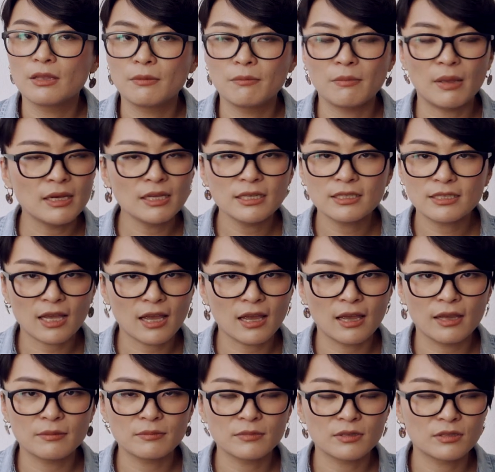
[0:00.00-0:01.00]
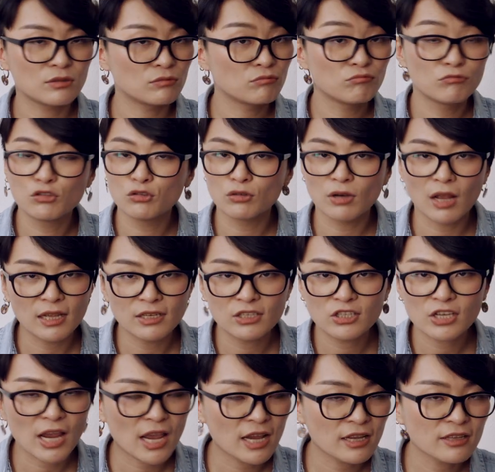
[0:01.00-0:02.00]
many times do not
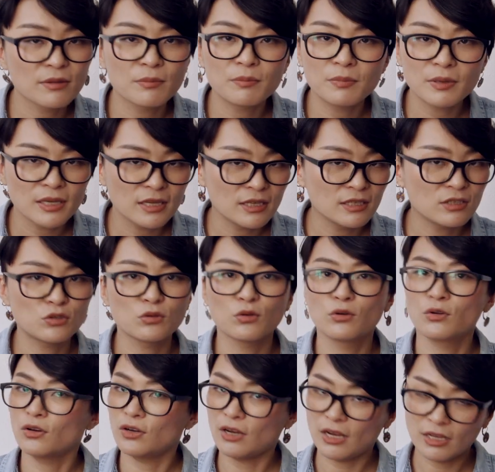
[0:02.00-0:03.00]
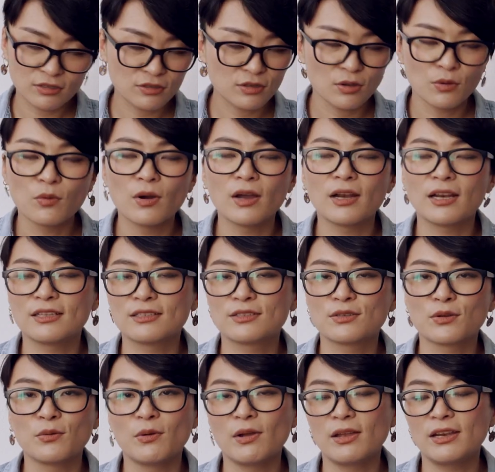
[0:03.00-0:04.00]
check the pitch and so on and
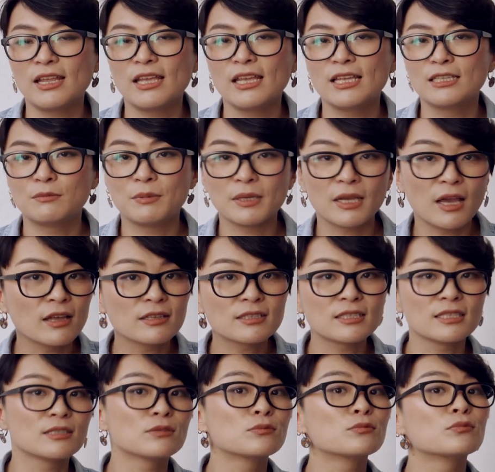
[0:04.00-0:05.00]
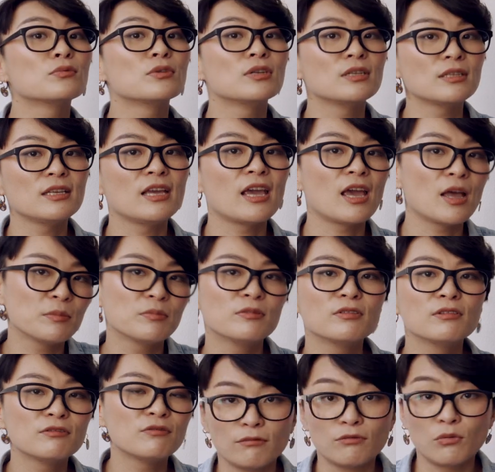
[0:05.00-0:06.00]
so on. It's because it's really
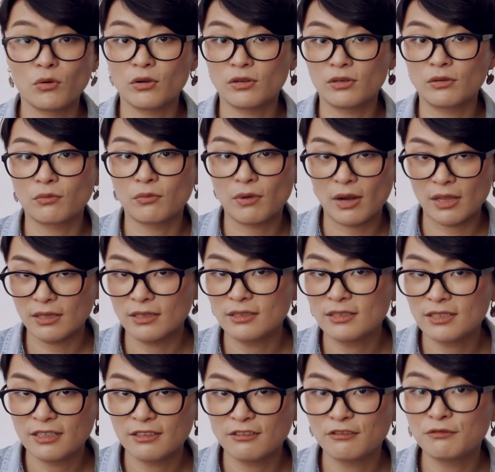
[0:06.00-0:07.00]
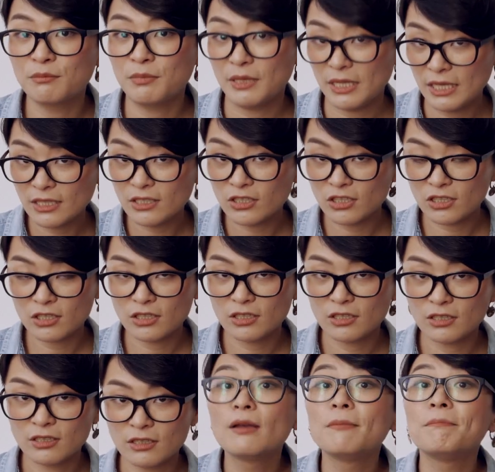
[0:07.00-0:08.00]
helpful for the relative pitch,
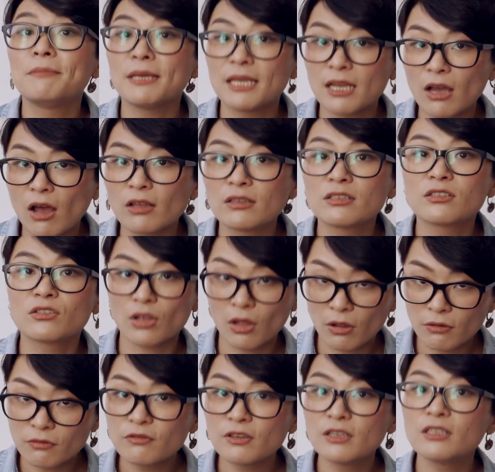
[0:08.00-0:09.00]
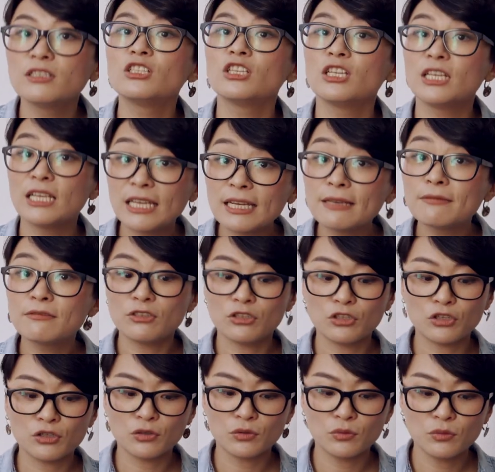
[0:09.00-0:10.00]
because solfège gives
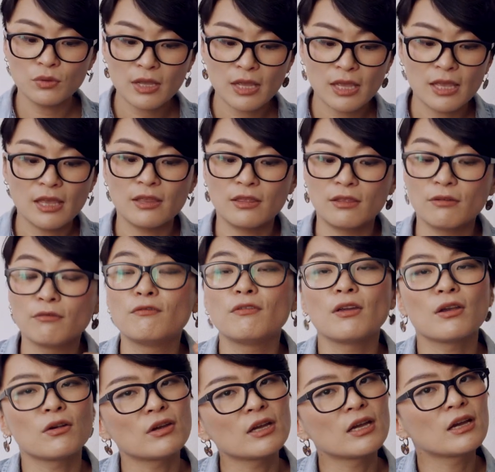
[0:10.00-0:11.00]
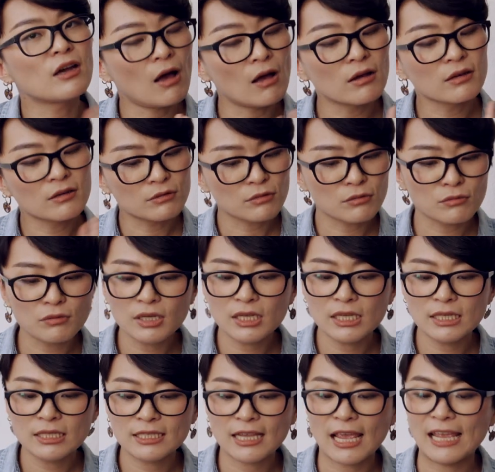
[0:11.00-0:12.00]
you the very
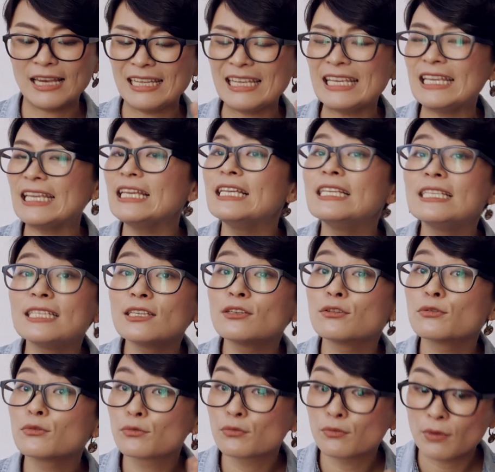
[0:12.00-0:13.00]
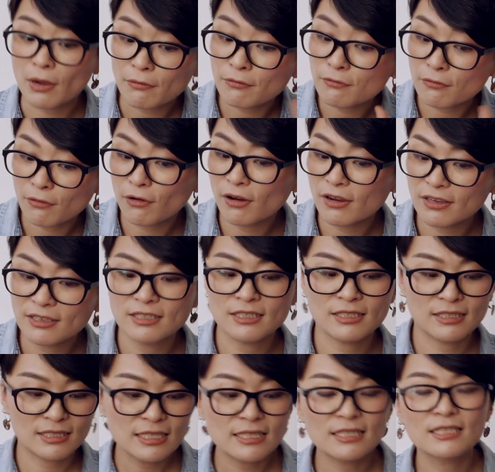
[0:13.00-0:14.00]
concrete and easy to reference
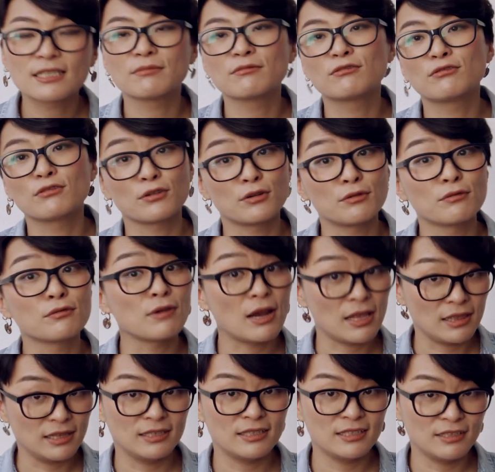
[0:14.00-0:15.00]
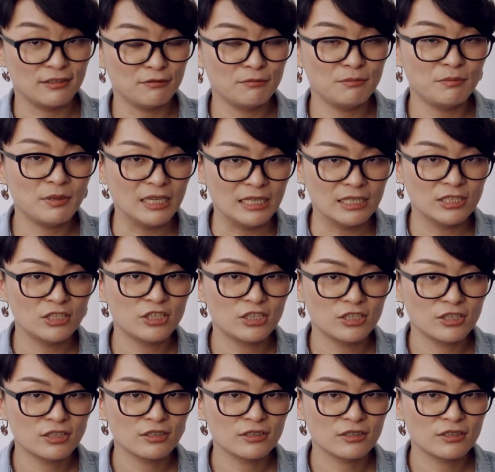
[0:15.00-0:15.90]
system for a relative pitch,